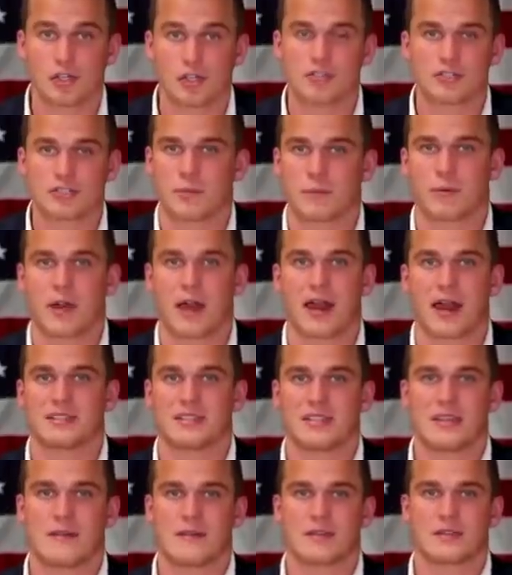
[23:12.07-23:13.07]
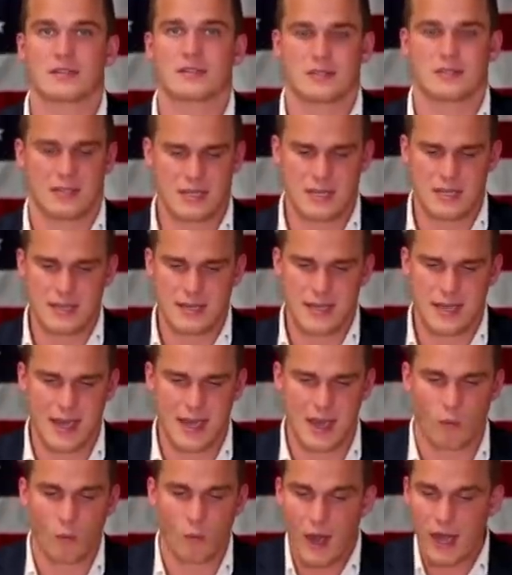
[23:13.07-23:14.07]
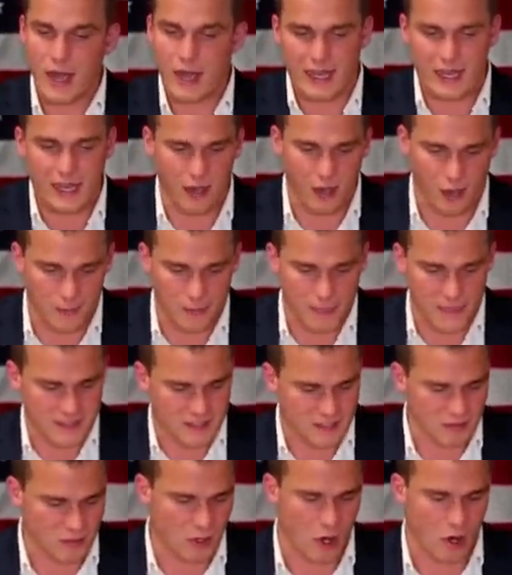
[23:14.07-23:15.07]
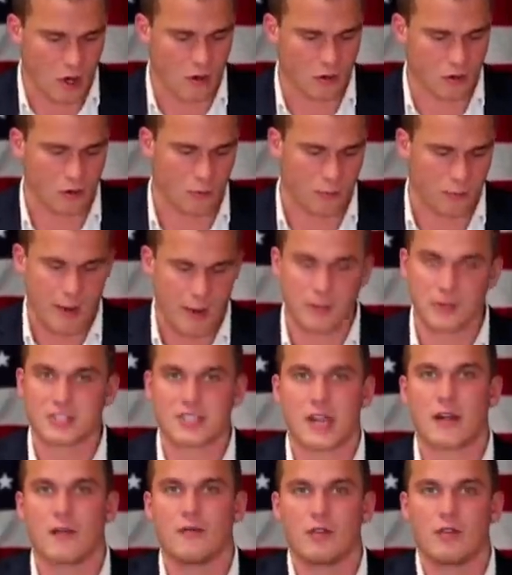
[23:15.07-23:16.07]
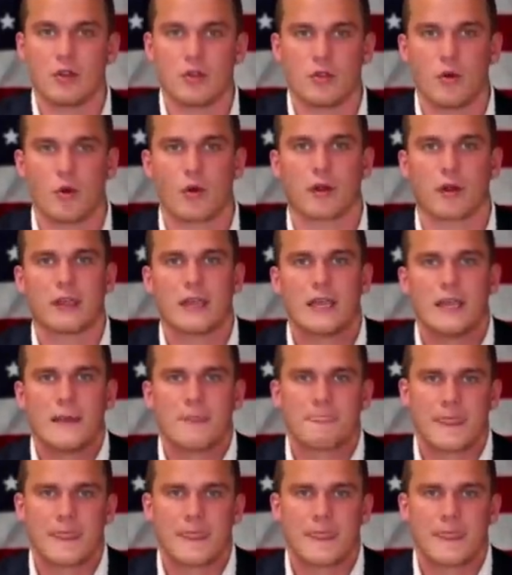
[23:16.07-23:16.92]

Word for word: It shouldn't surprise any of us. Uh, right here, this is an article published out of New York,